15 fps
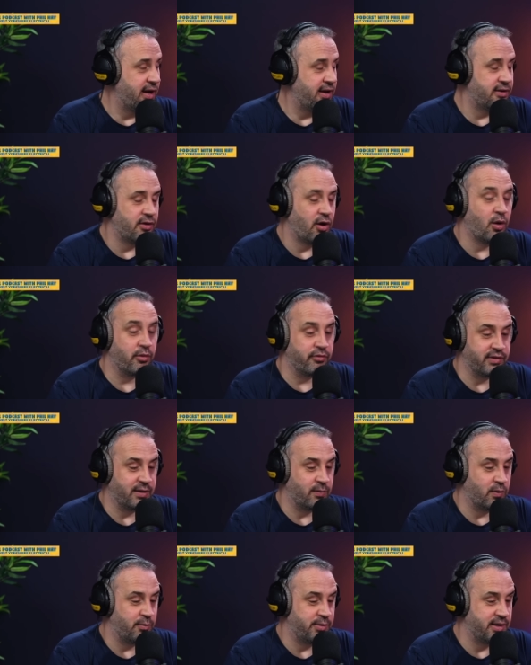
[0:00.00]
and hopefully,
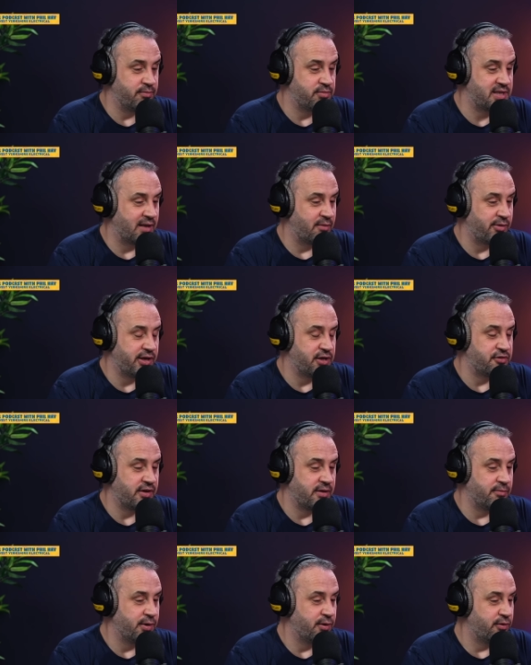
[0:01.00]
it will be
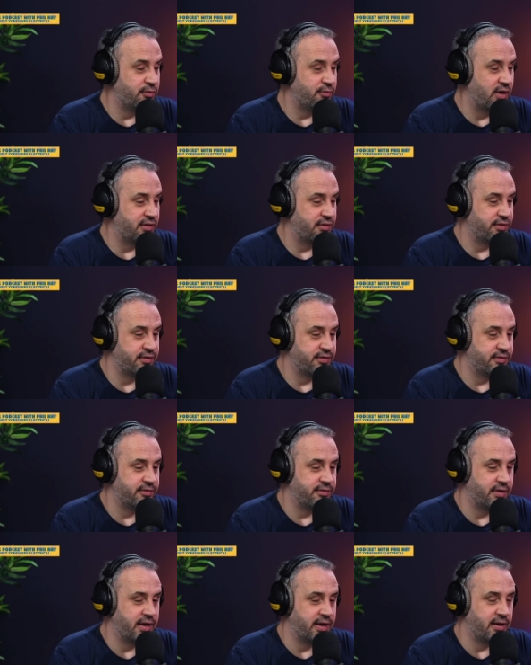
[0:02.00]
celebratory in mood rather than
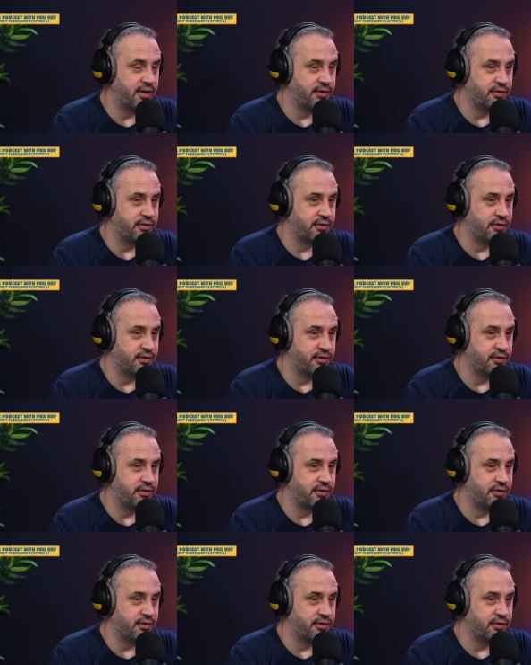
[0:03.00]
uh,